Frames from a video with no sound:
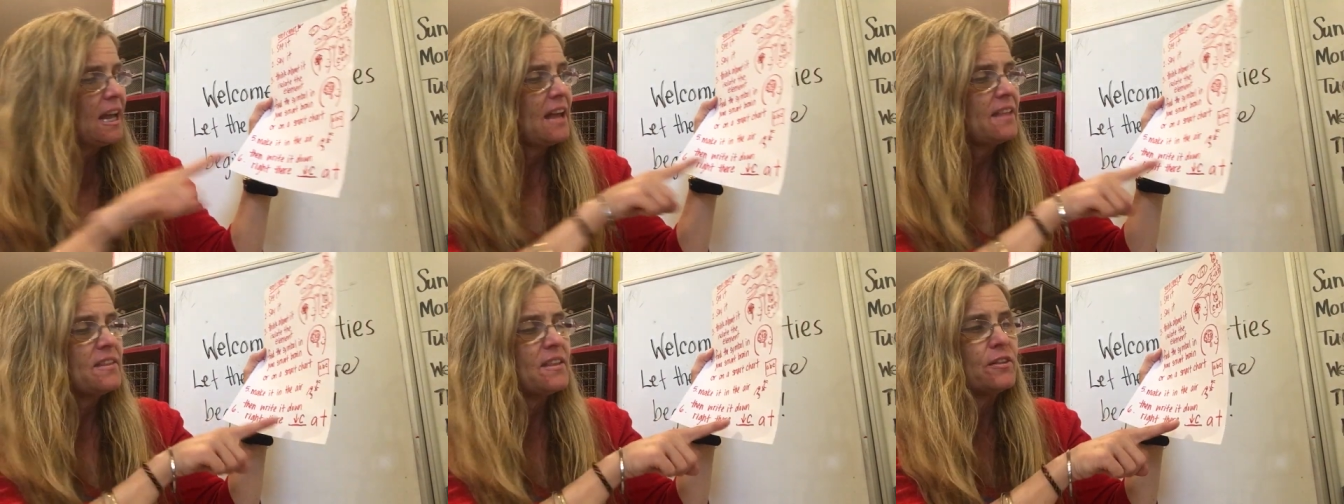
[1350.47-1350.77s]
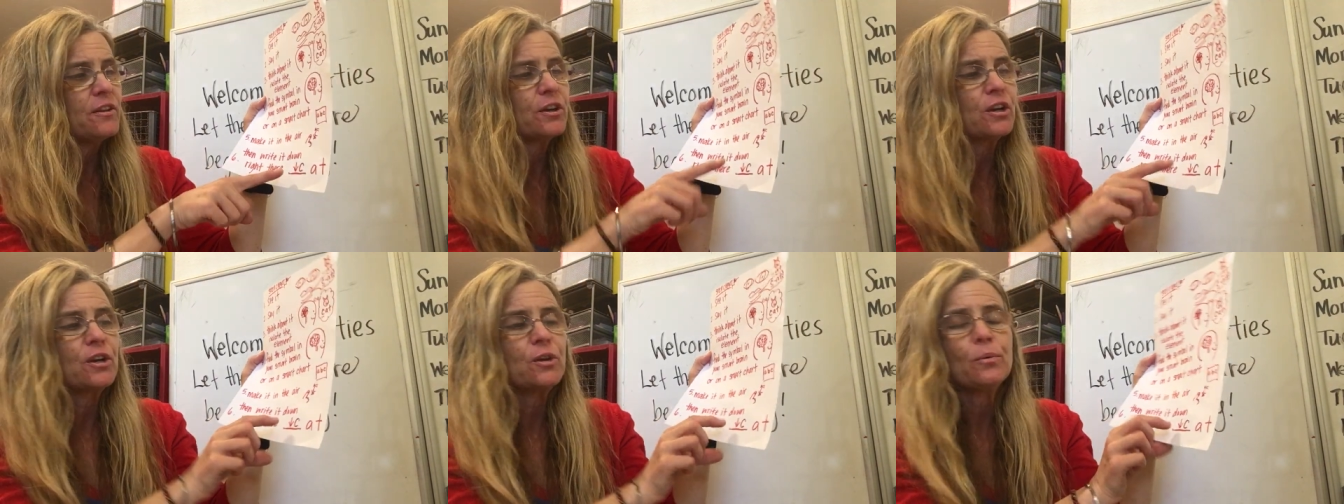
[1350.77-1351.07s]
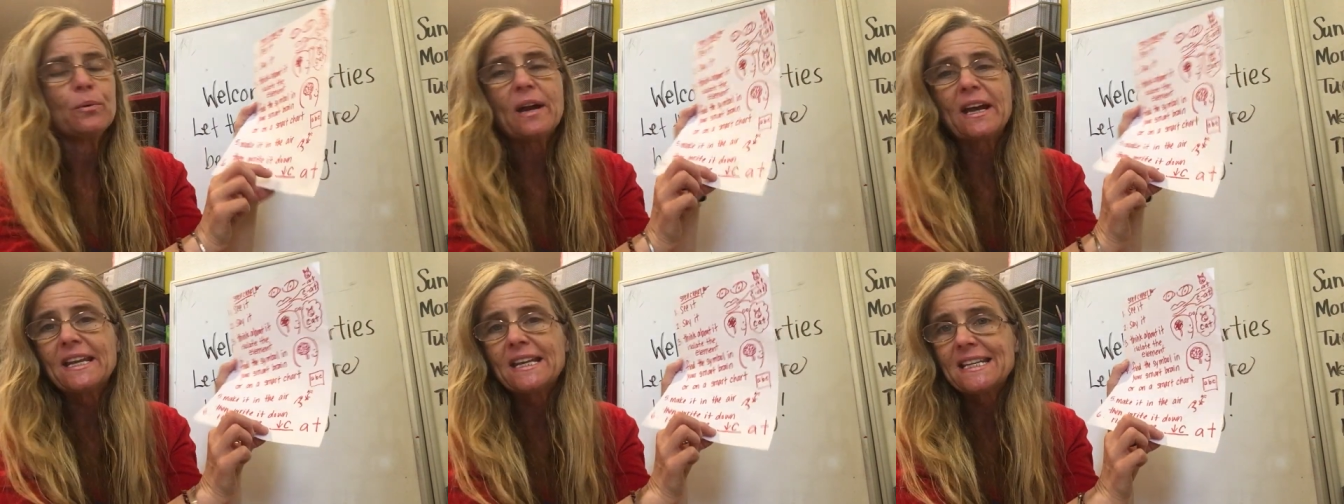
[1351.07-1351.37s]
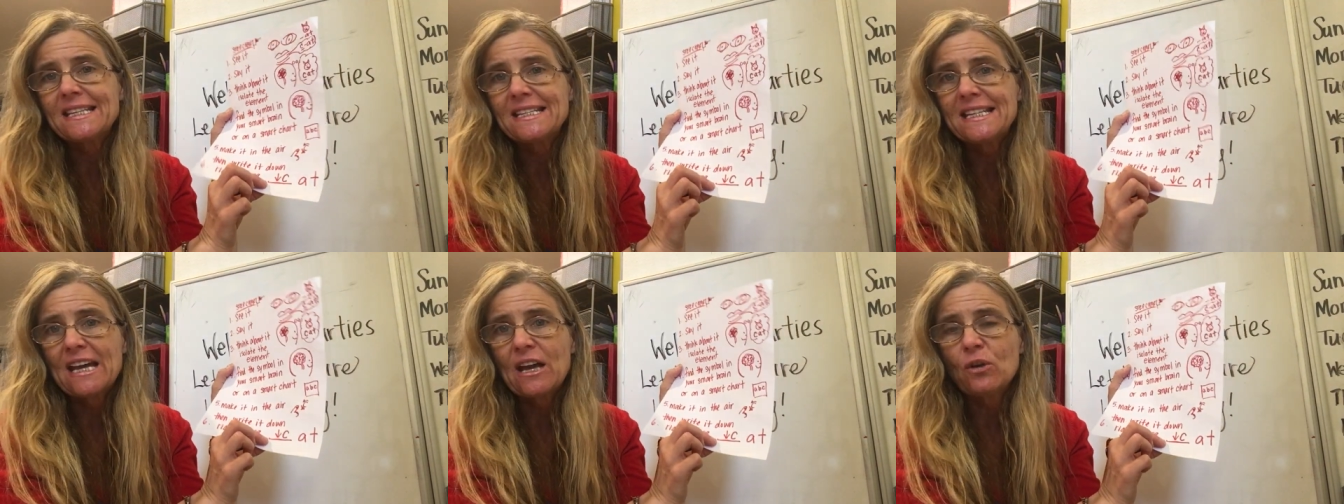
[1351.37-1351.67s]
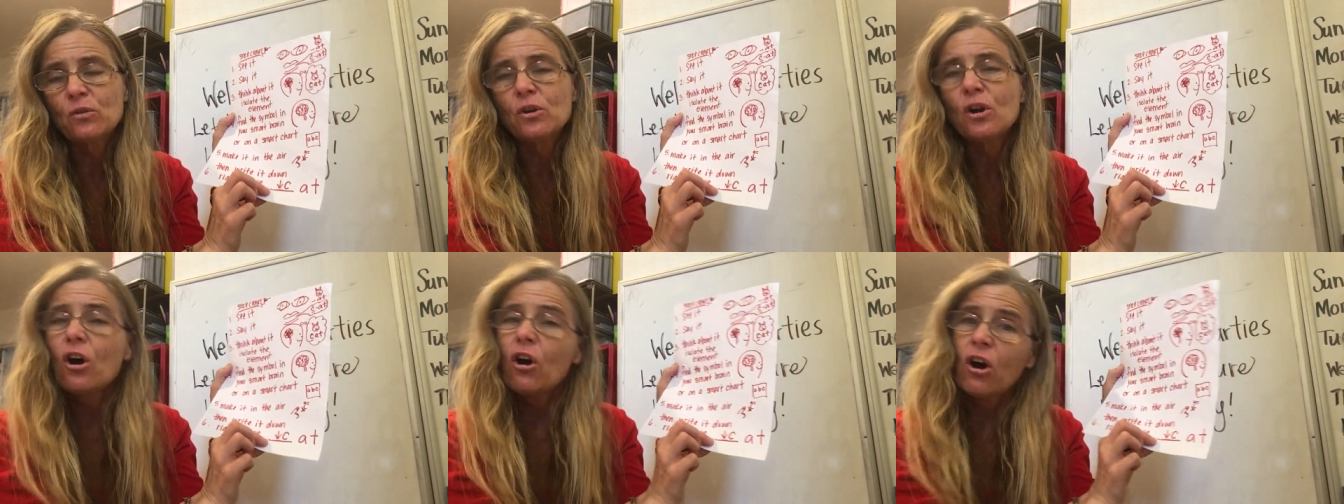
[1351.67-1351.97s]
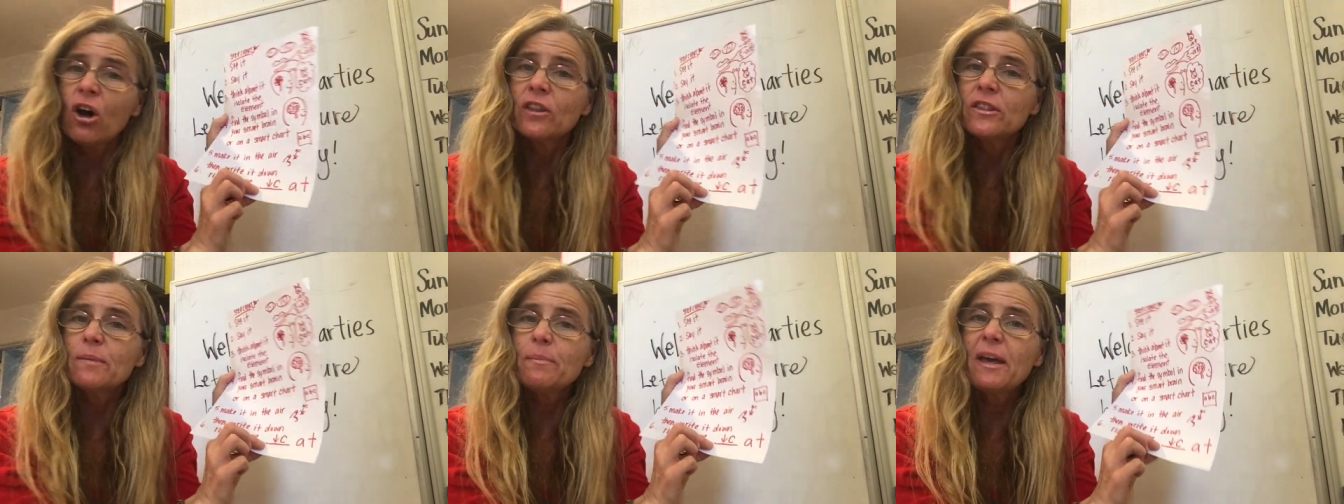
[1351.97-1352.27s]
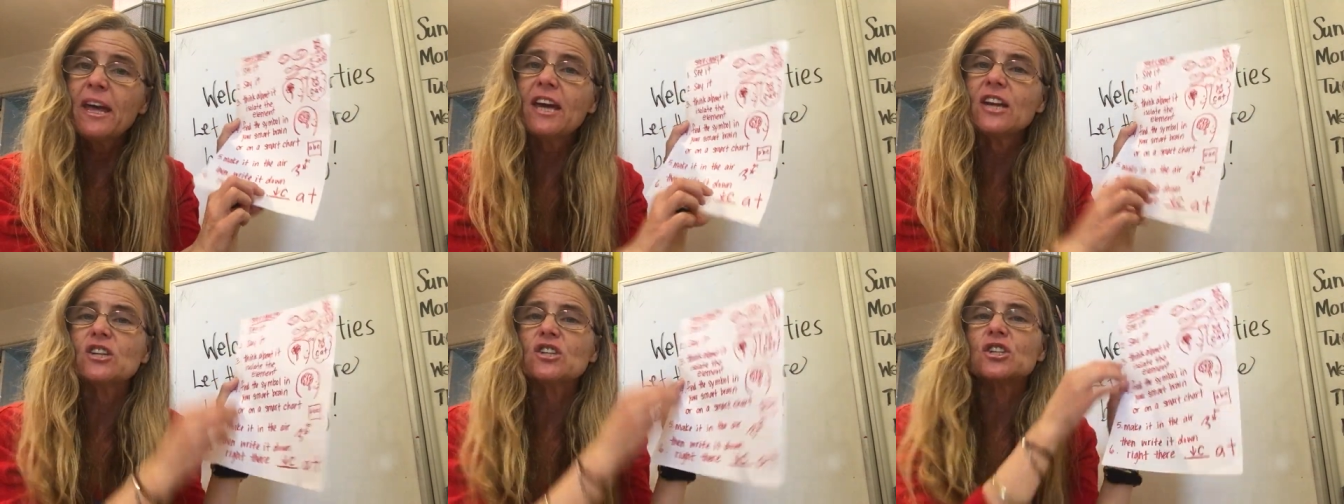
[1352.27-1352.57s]
and then they're going to write it down on the
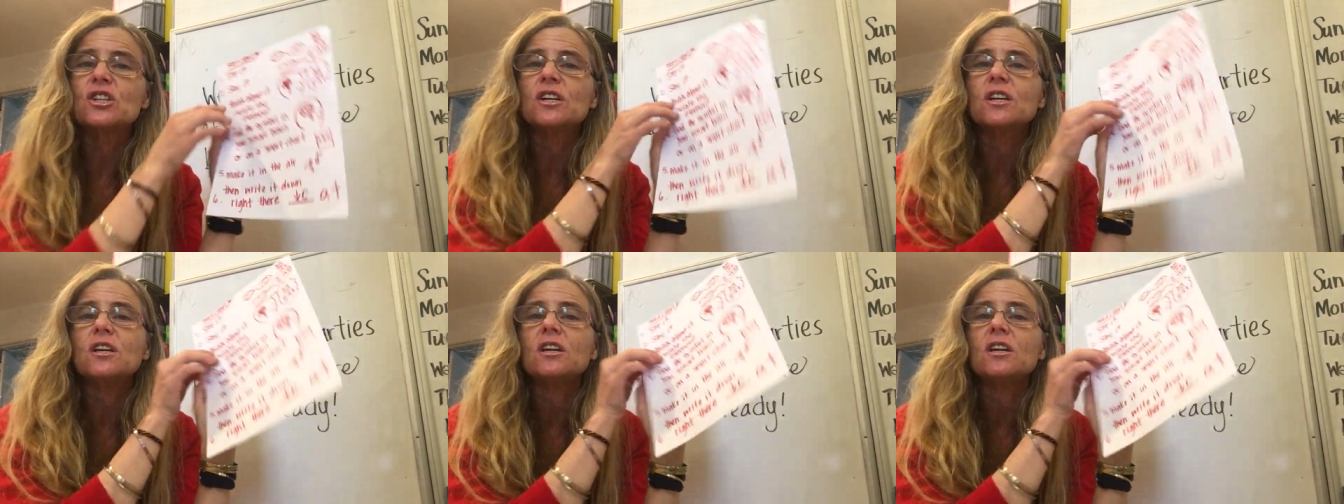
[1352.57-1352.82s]
page.